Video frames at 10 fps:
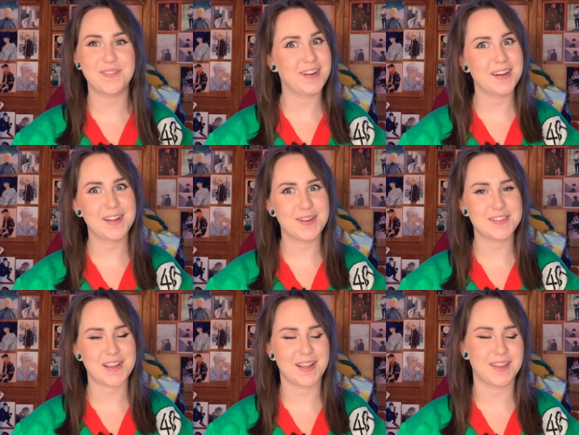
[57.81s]
where to go
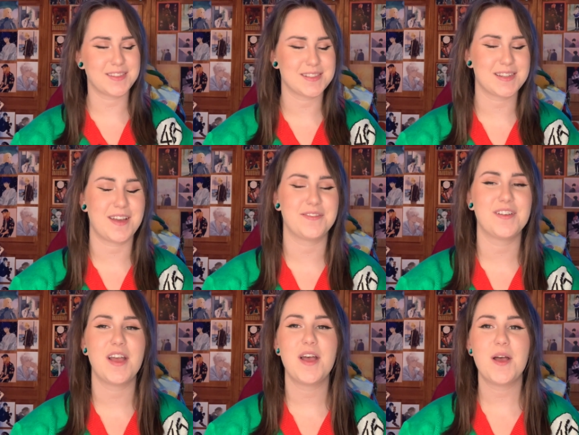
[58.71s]
check out this stuff.
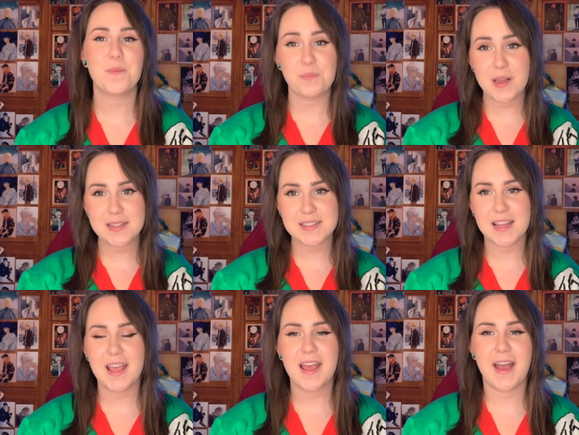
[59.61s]
But
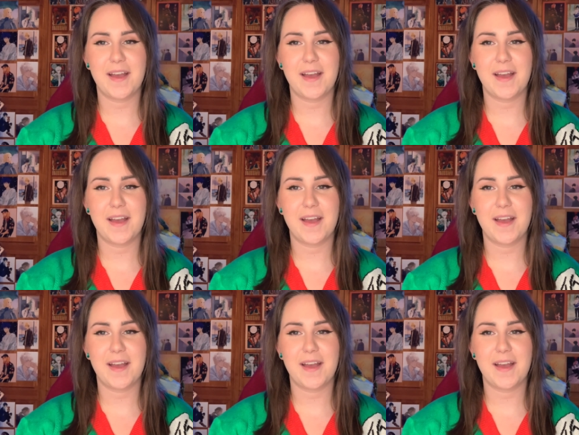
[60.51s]
I